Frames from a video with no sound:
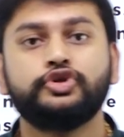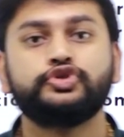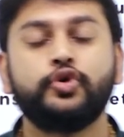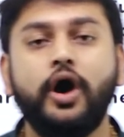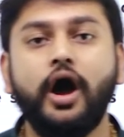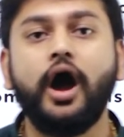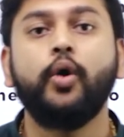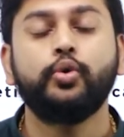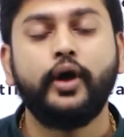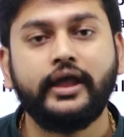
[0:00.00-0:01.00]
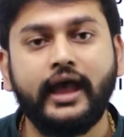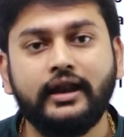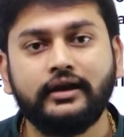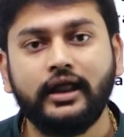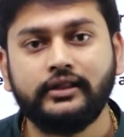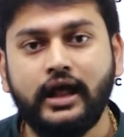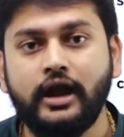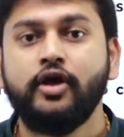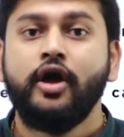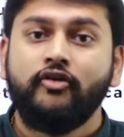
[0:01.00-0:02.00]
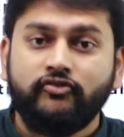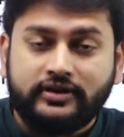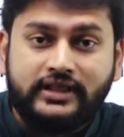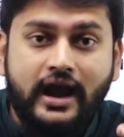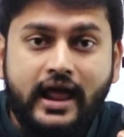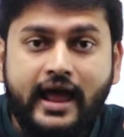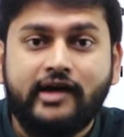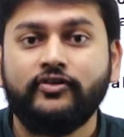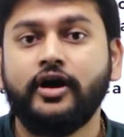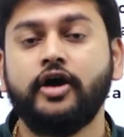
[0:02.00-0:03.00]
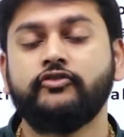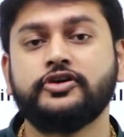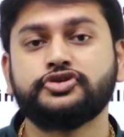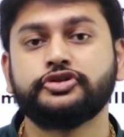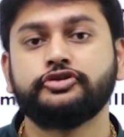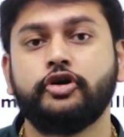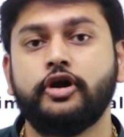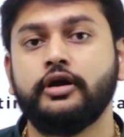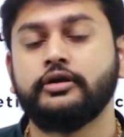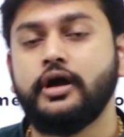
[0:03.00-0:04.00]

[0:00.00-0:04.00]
So how do I calculate that? For that, I have a function called